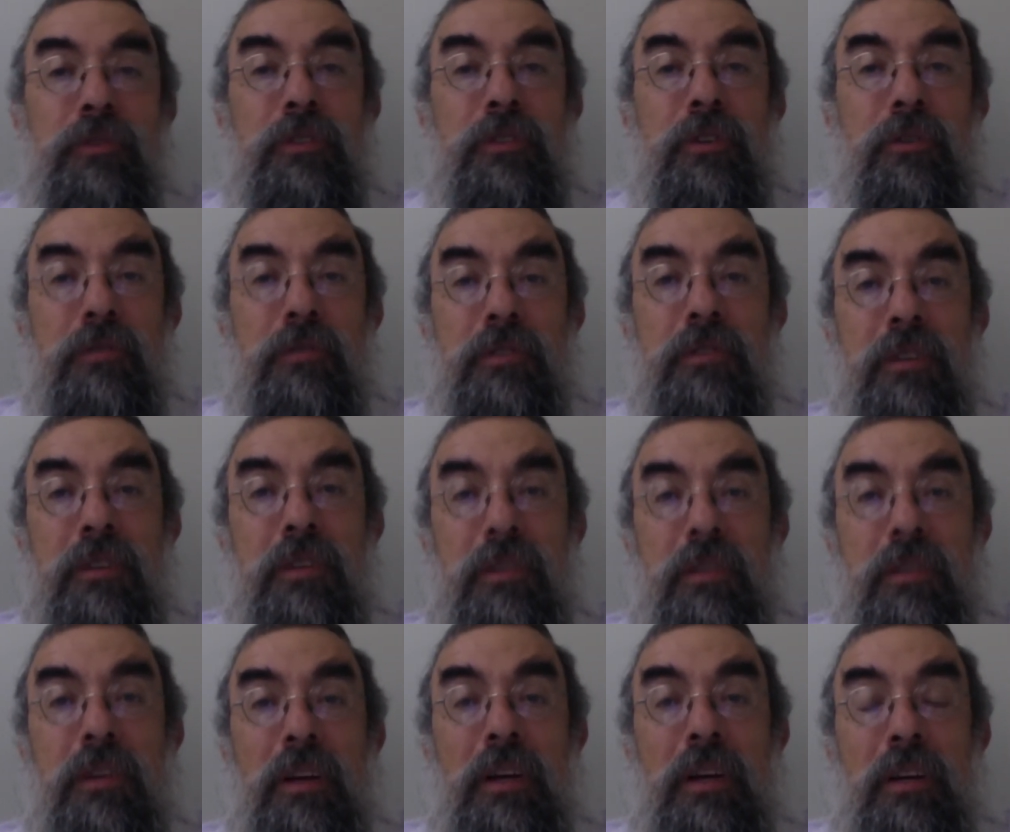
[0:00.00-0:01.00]
We find that
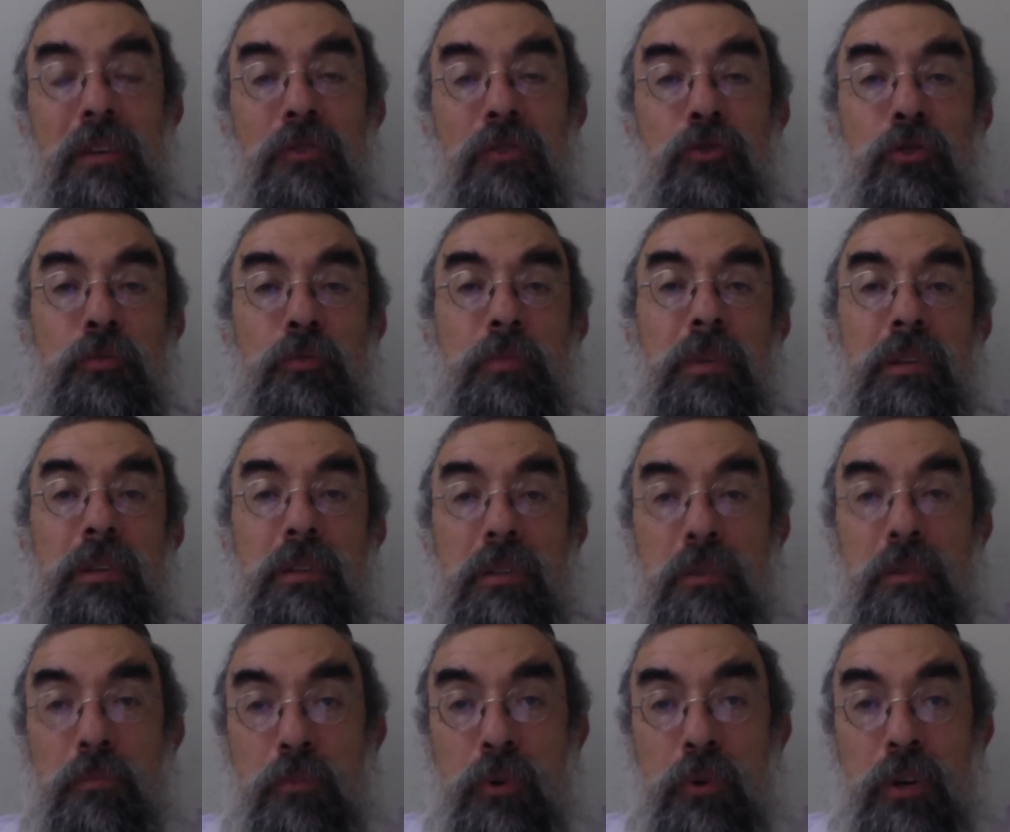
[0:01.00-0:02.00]
Friedrich Rebbe explains
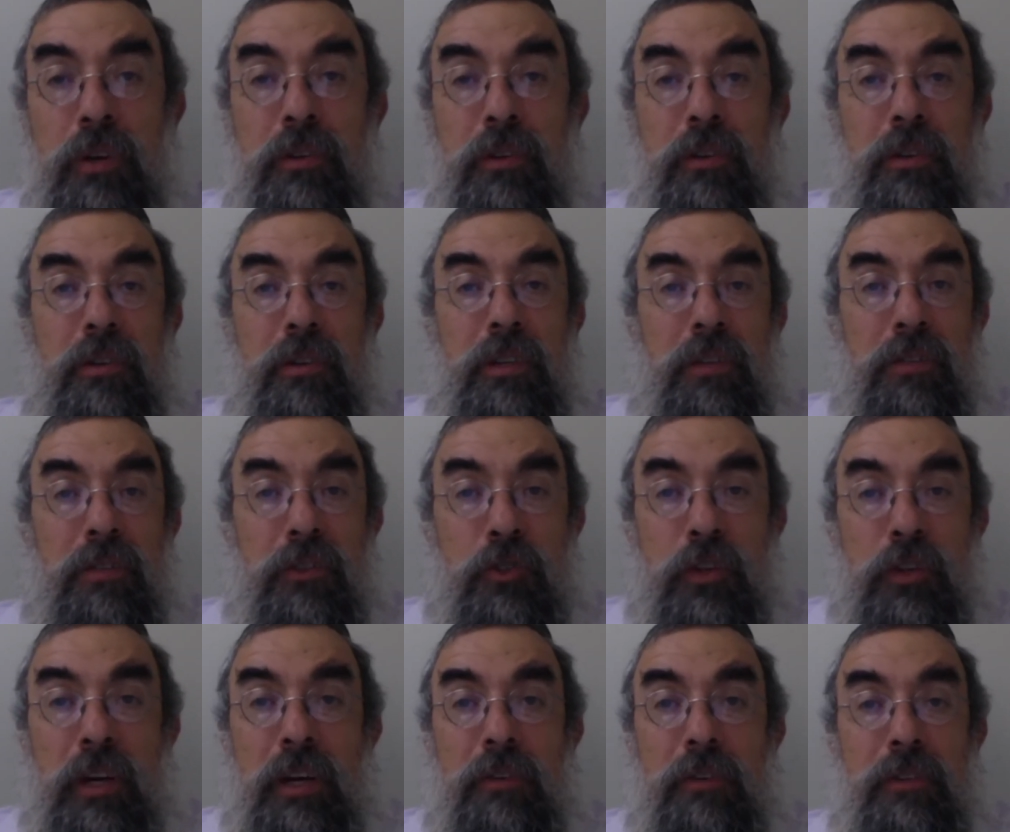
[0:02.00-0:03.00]
that the preparation for
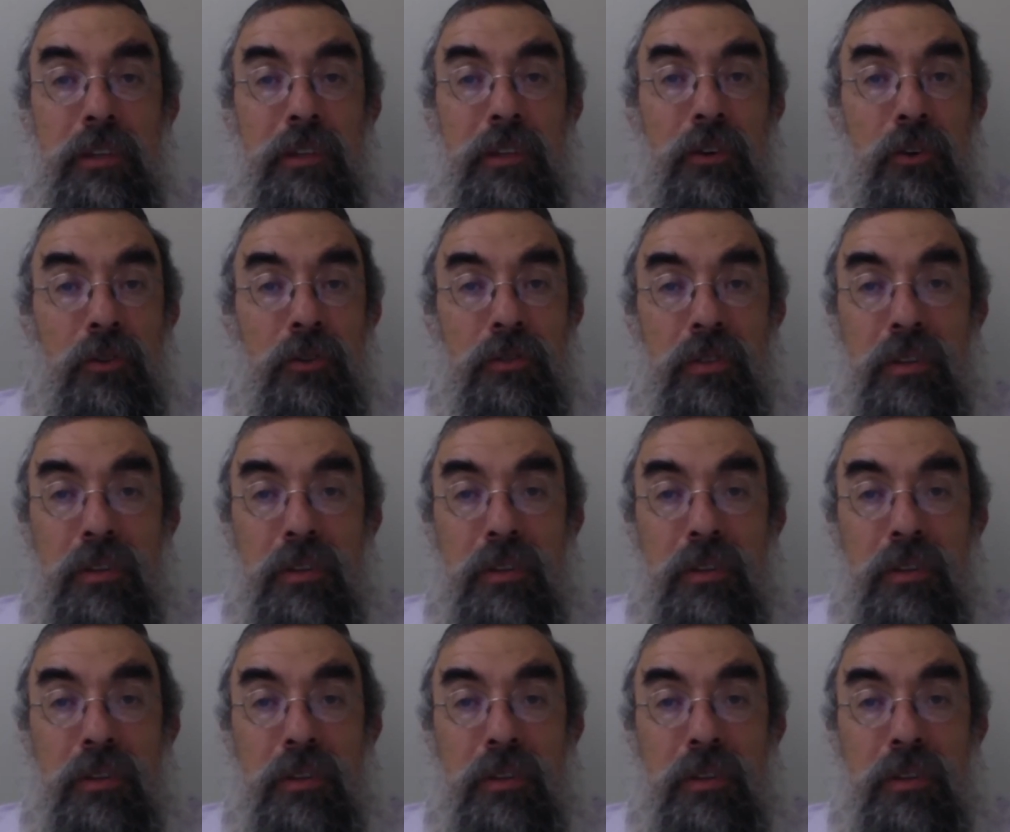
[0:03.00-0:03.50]
Torah study